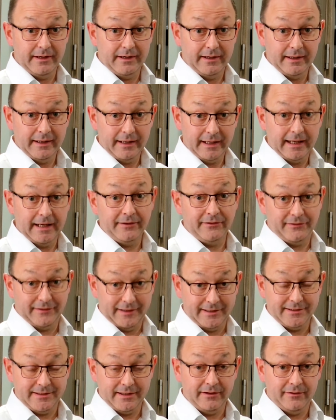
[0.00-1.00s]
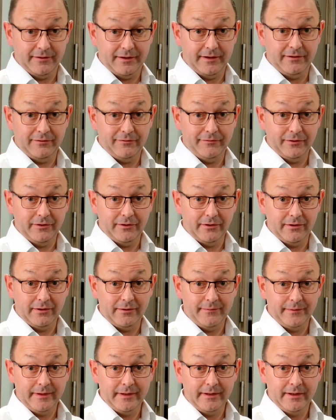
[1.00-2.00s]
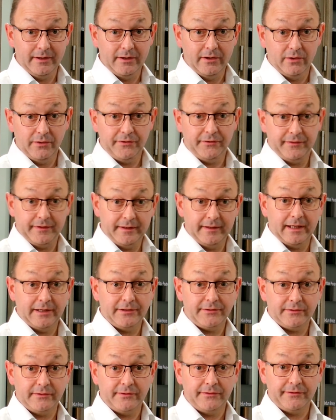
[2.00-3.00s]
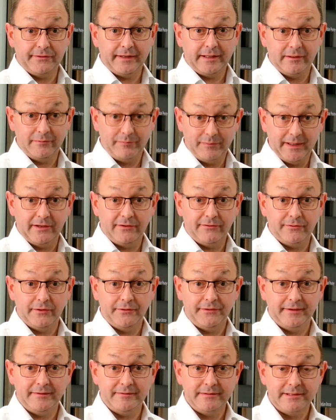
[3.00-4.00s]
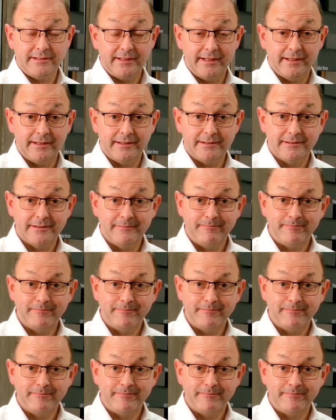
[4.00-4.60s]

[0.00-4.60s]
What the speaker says: EN 1634 or to the national standard BS 476.